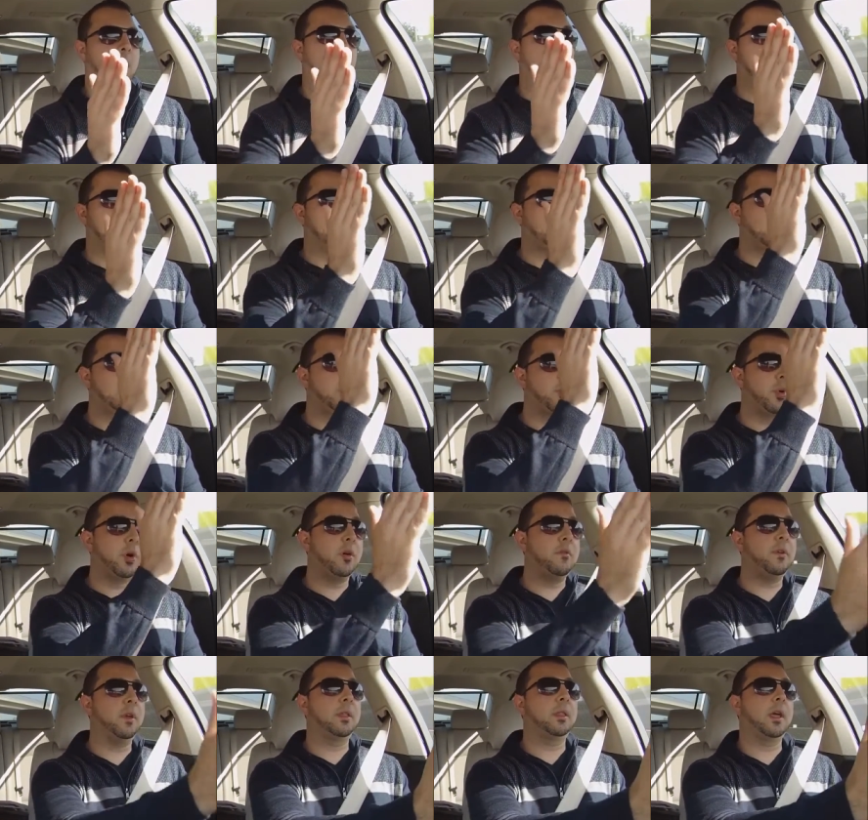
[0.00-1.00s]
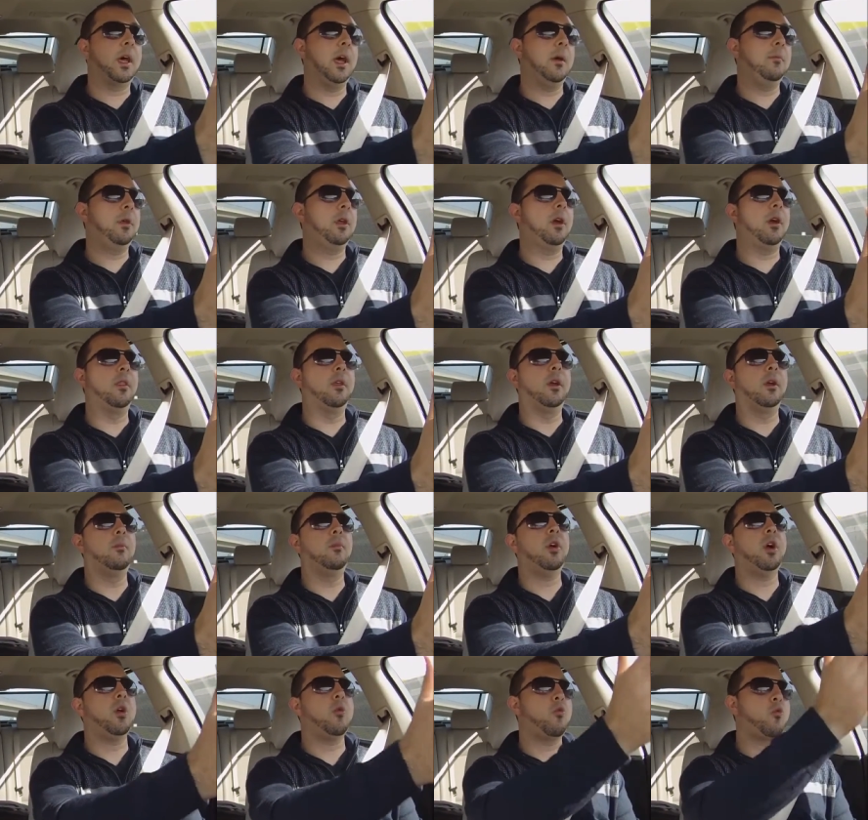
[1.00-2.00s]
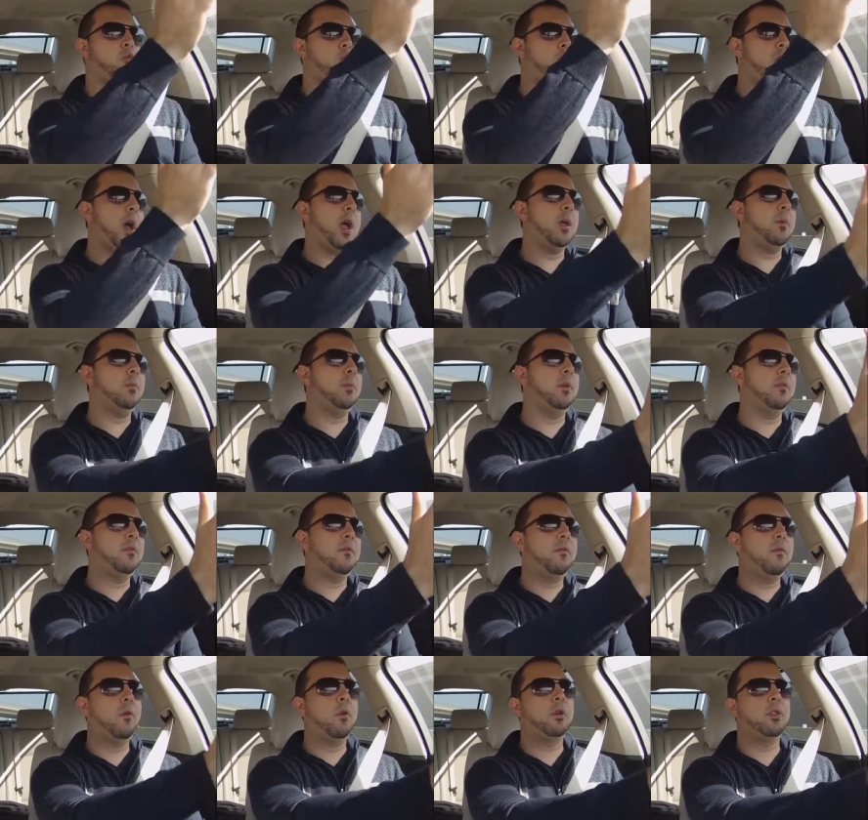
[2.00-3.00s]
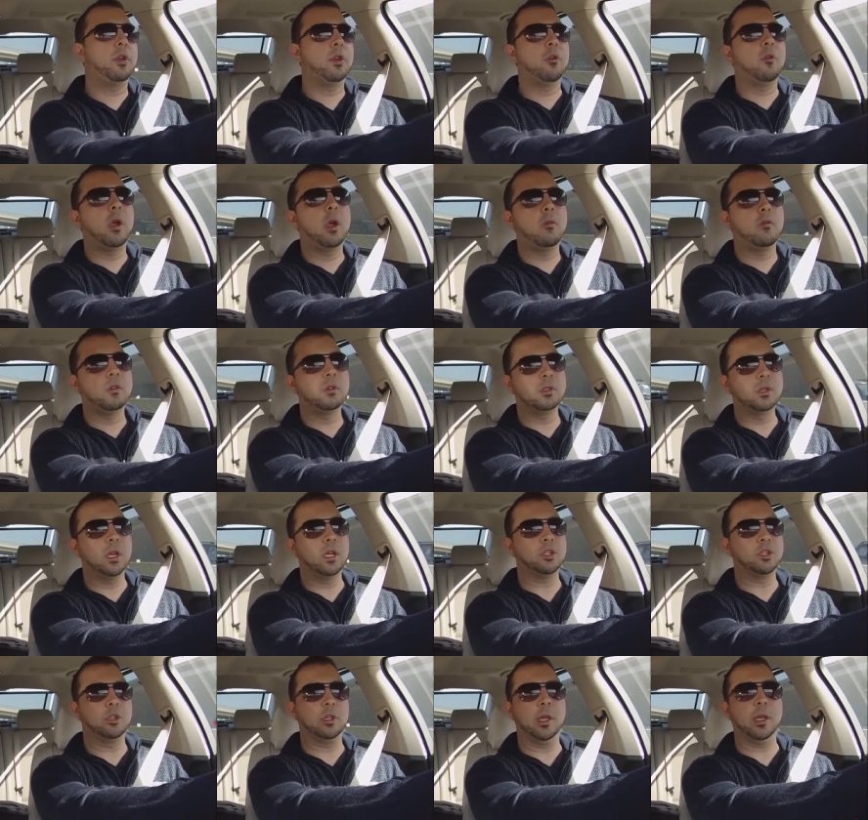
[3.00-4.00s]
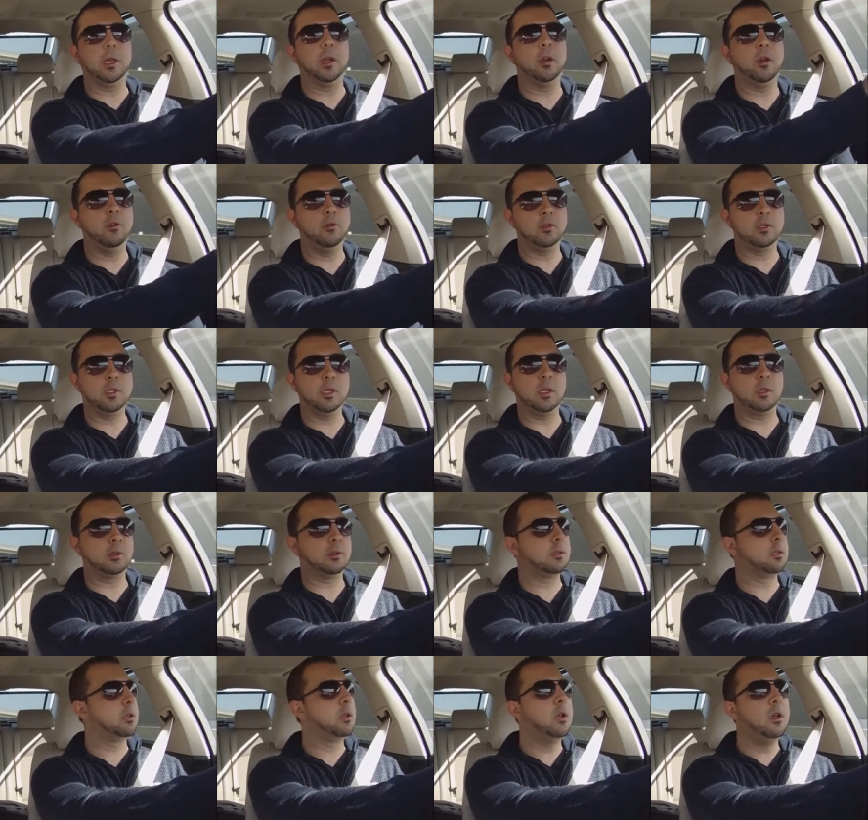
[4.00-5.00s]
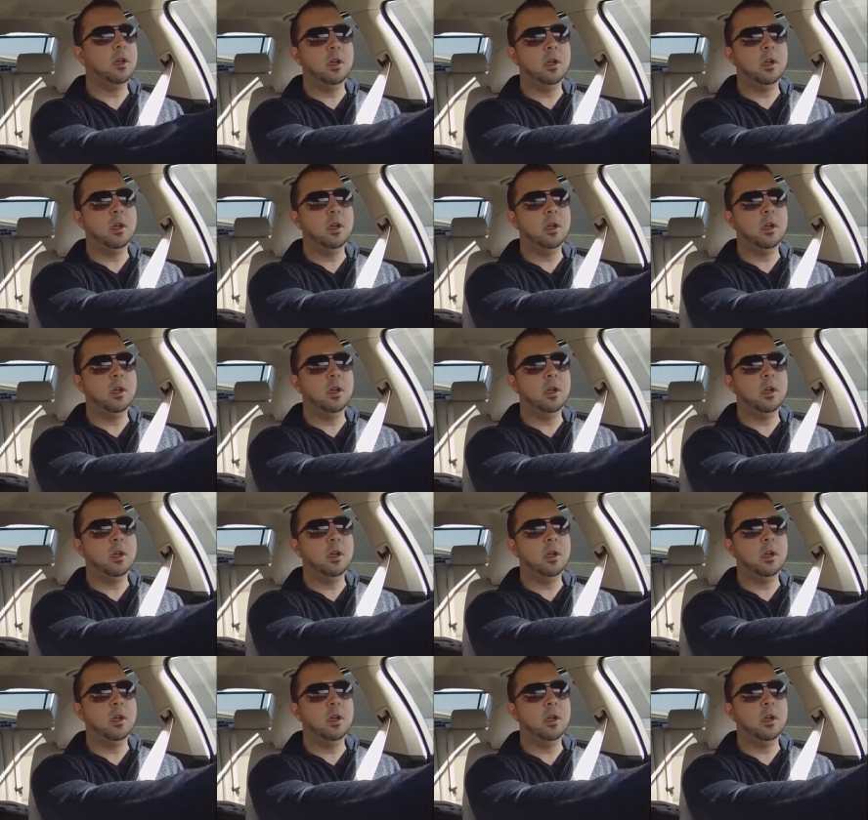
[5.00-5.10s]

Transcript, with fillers: and this was perfect timing on their part right before the Great Recession, like in 06.